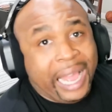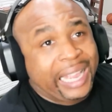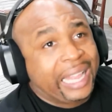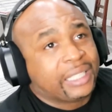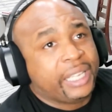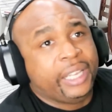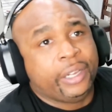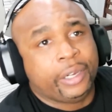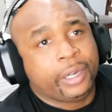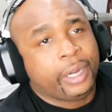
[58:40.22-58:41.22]
I got to
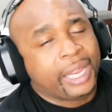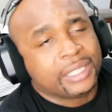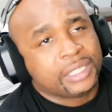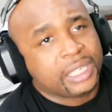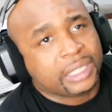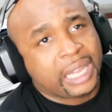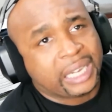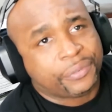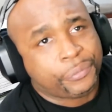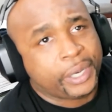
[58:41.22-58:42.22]
hear and see a lot
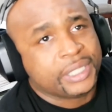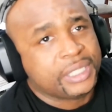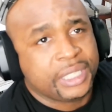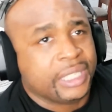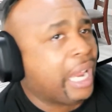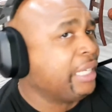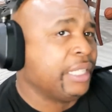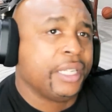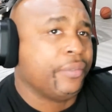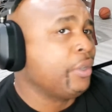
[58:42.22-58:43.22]
of Francine that I
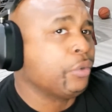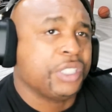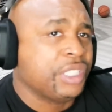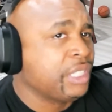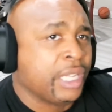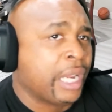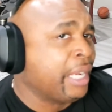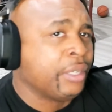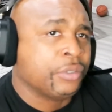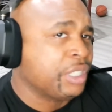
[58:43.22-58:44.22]
didn't even know she said. I
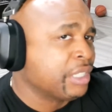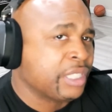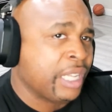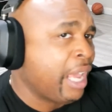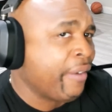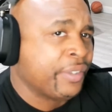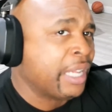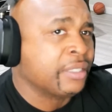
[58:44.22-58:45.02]
didn't know she had said half of that